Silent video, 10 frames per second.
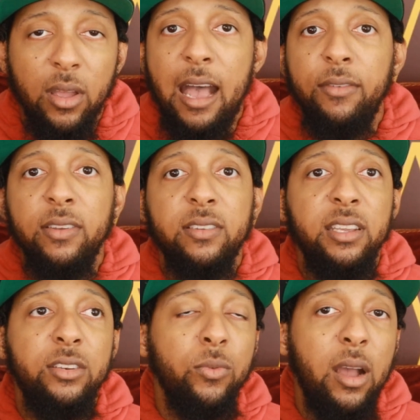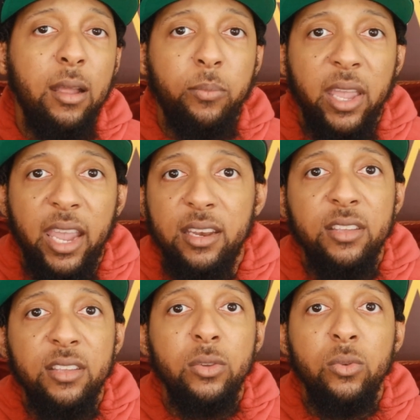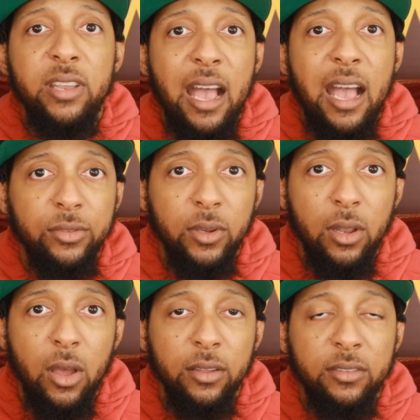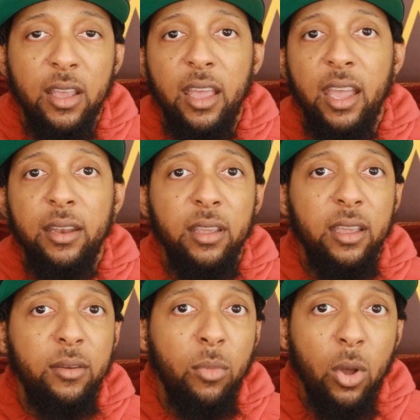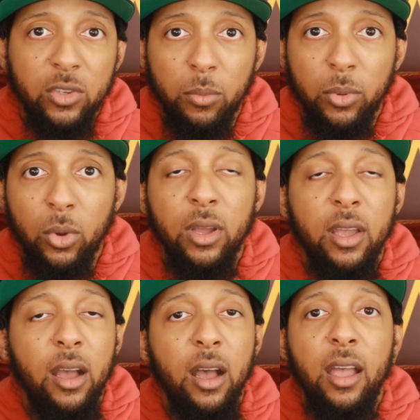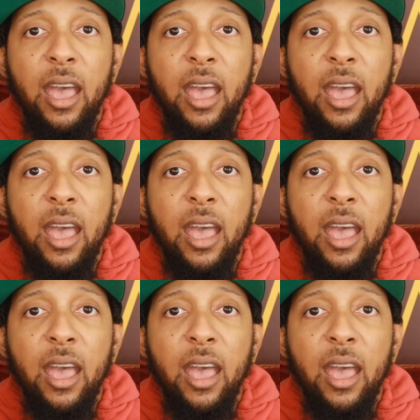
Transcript: Obviously, Daron Payne and his two tackles for loss and, and multiple uh,